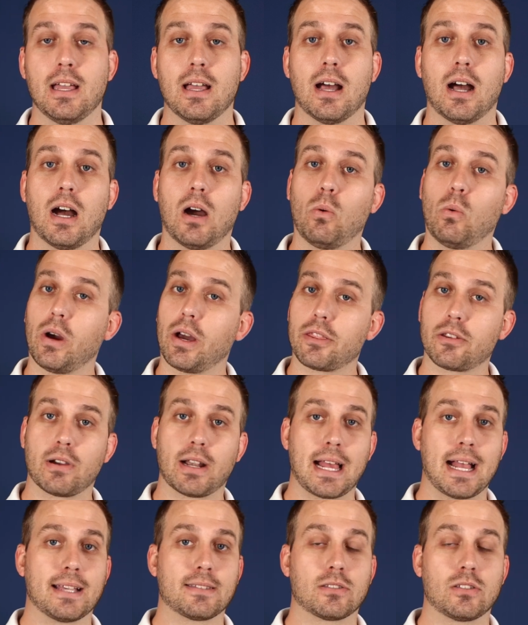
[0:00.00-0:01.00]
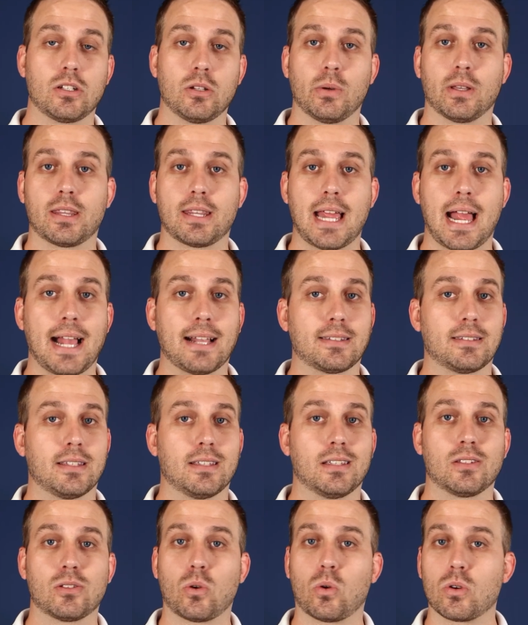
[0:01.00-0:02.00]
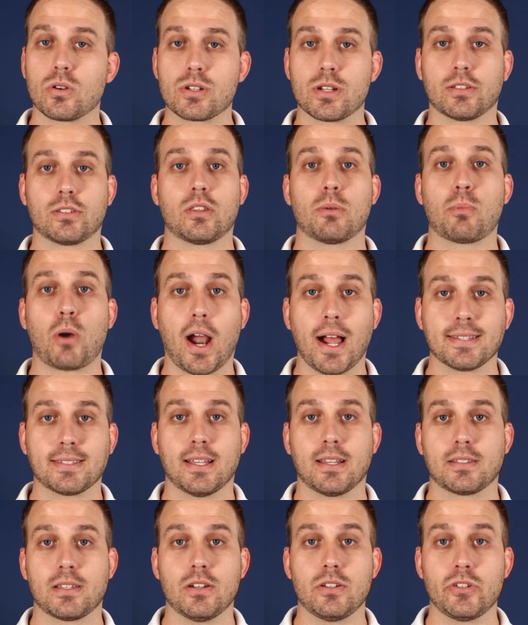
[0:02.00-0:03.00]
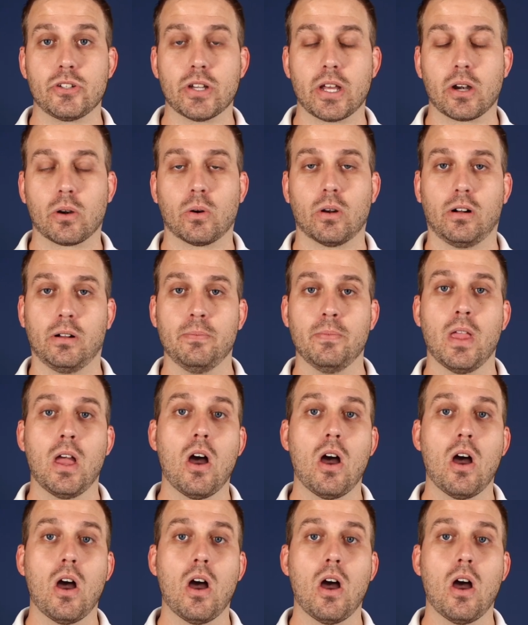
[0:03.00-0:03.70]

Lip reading: whether it has to do with taxes or just the process in general,